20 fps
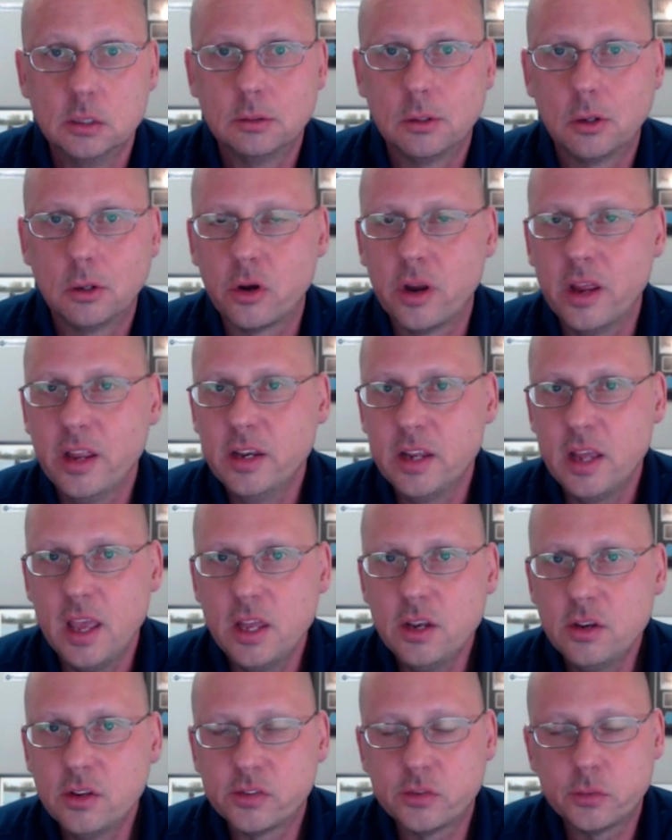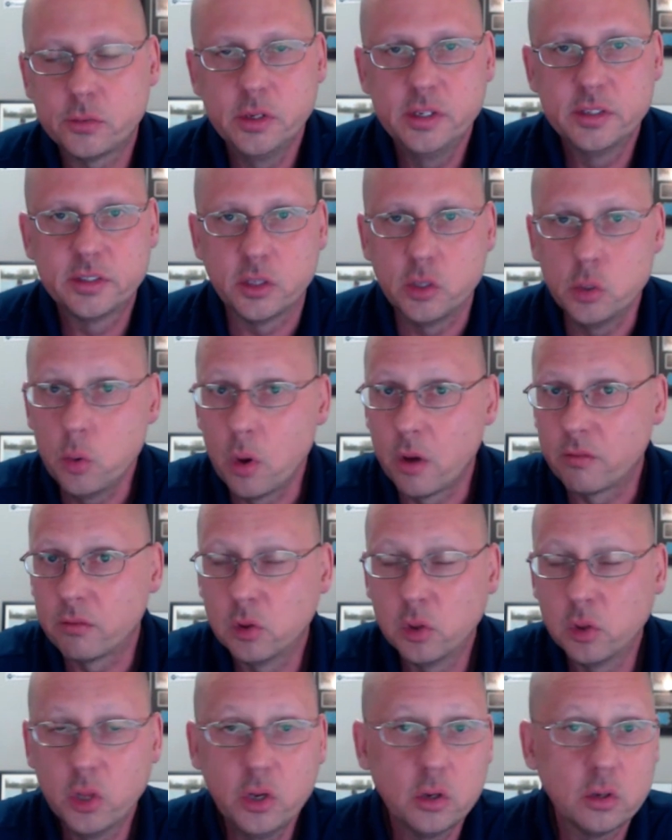are in industries that you have
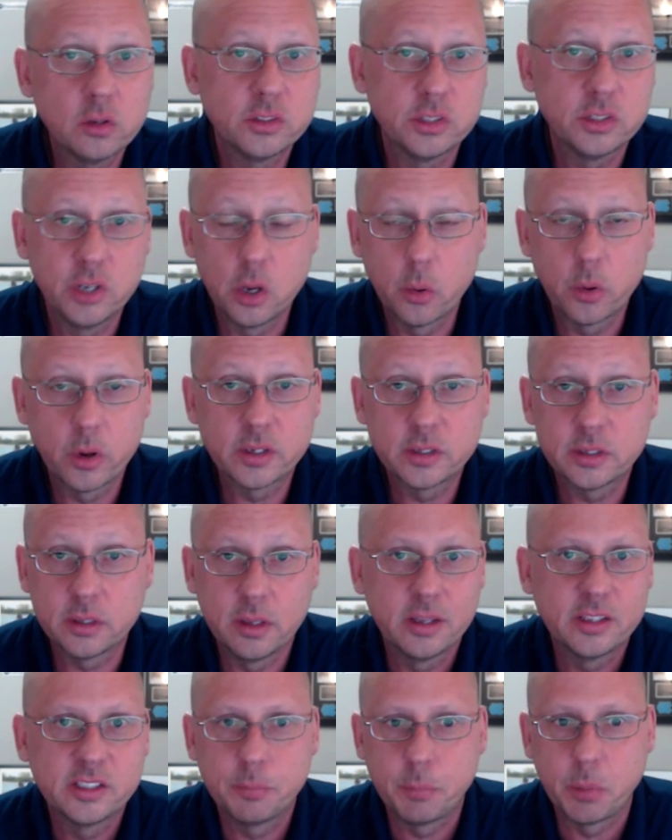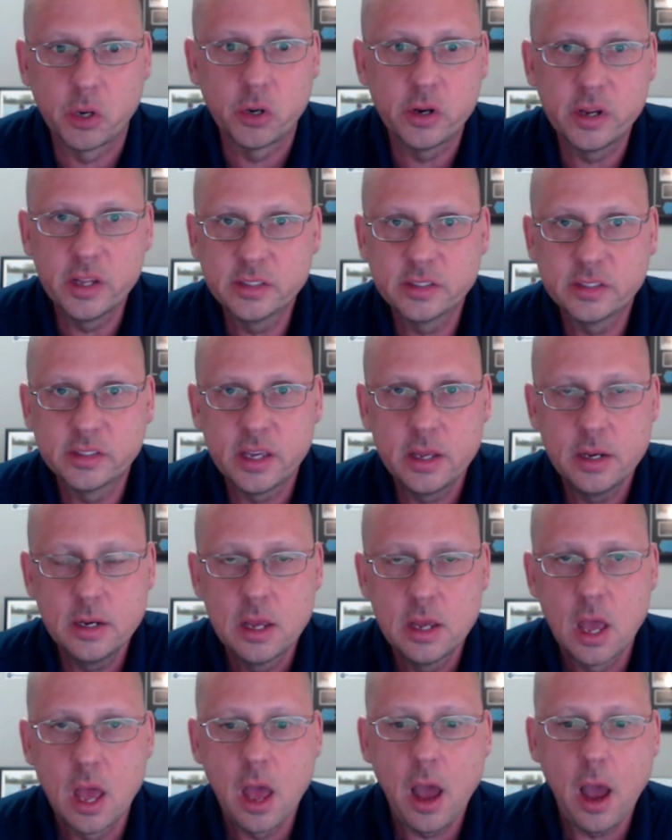little to no experience
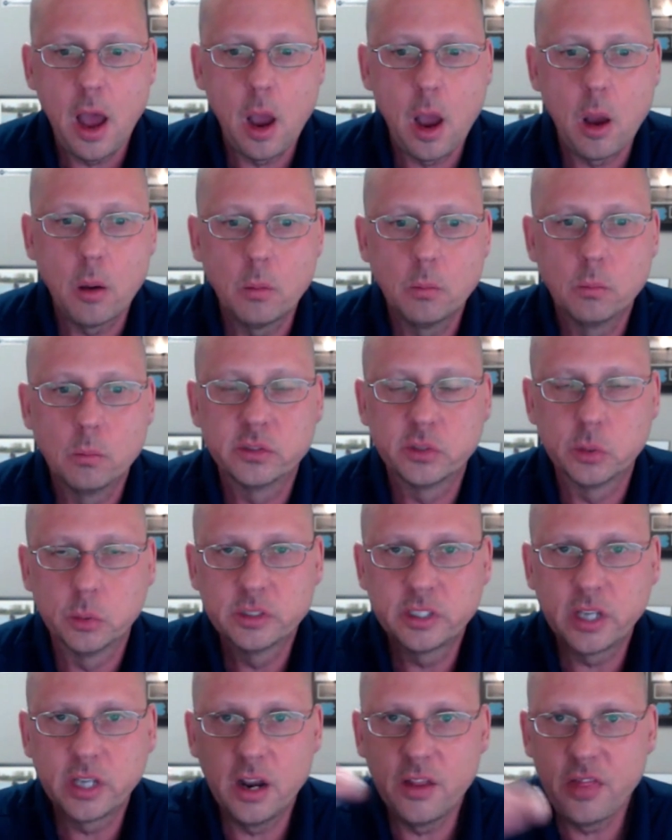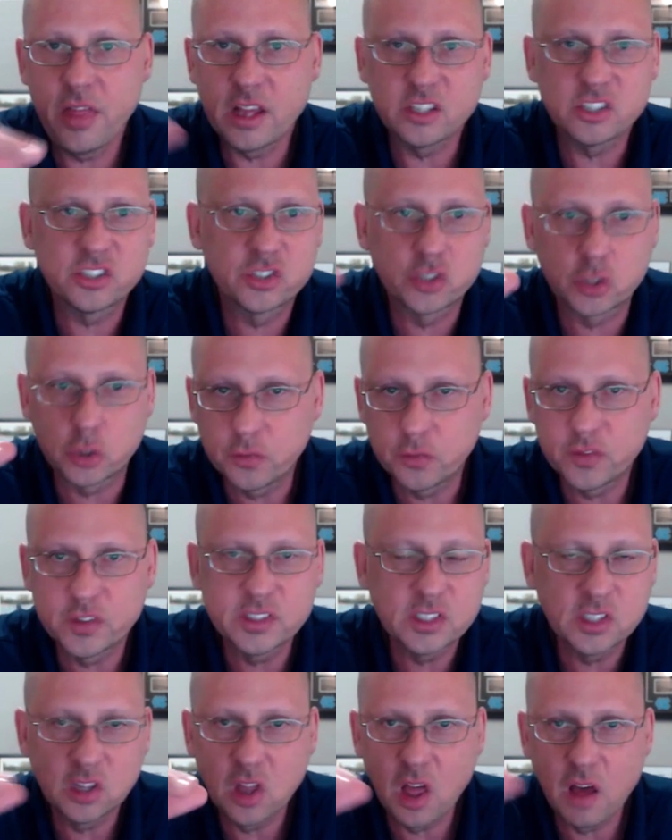in. So it's kind of that
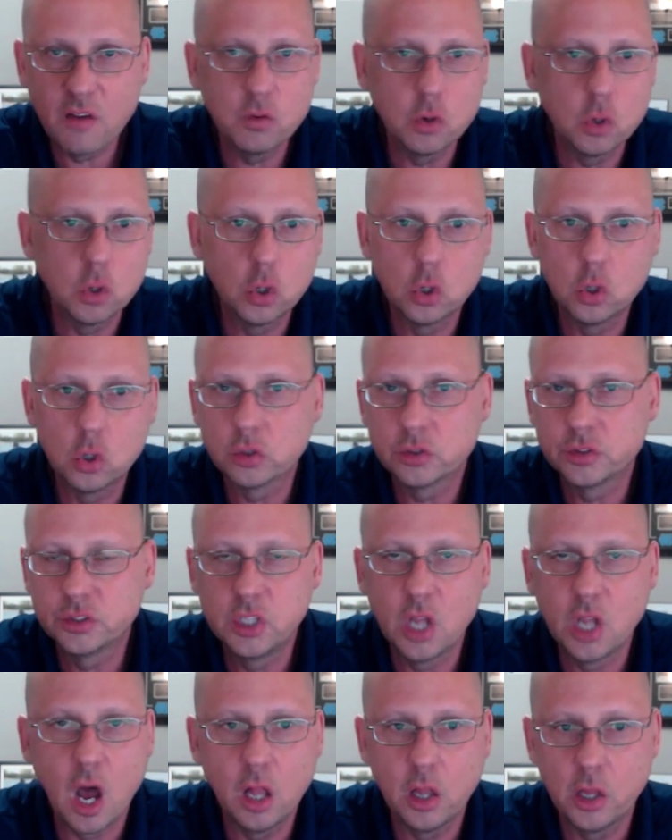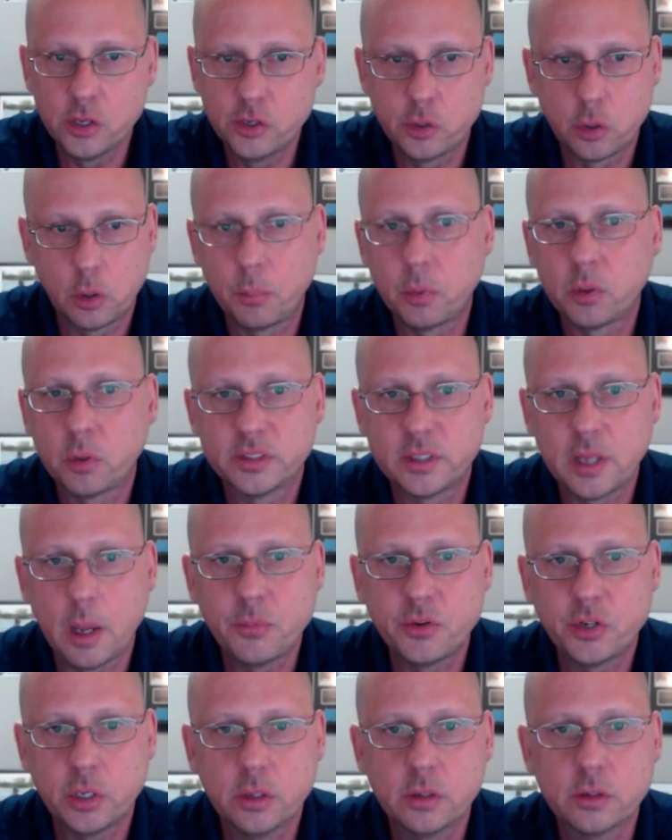surface level knowledge or
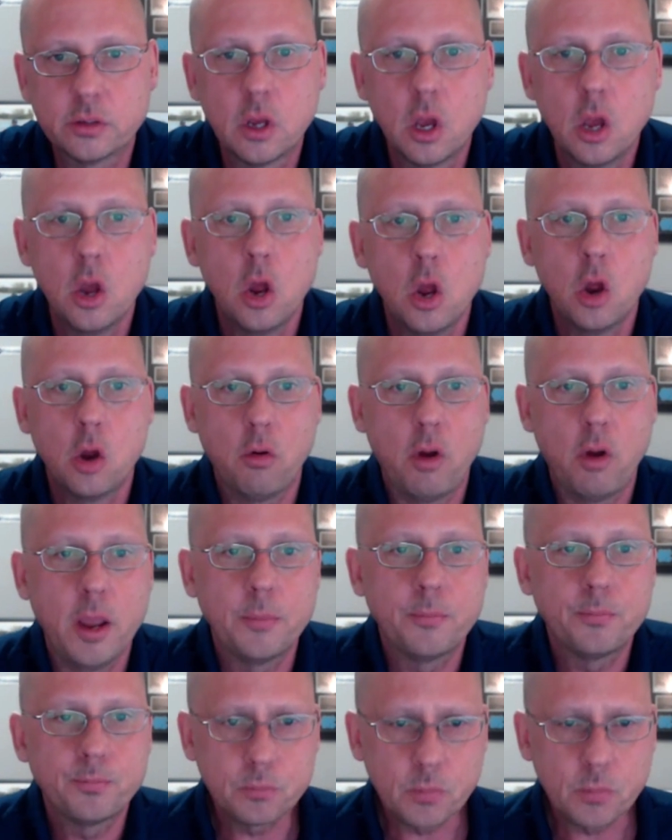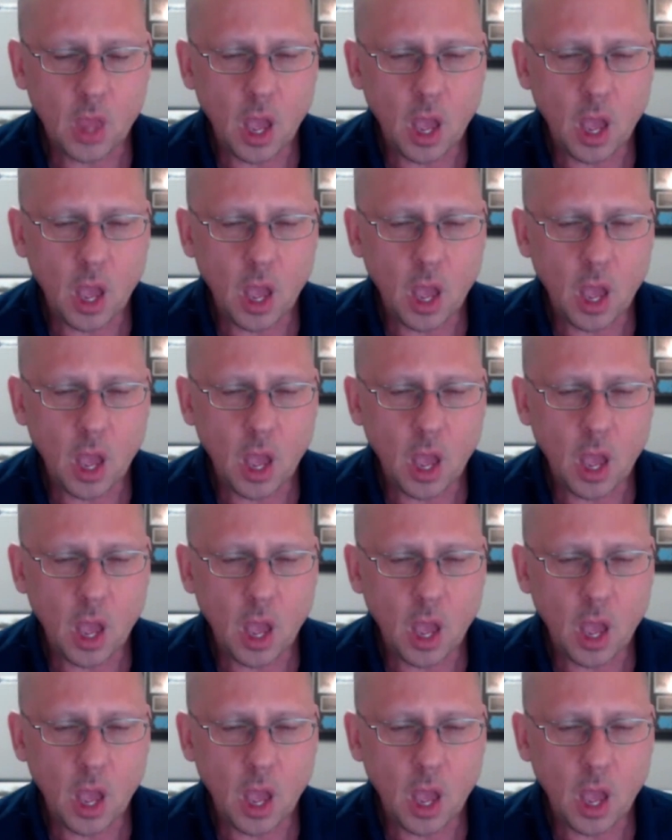perceptions, right?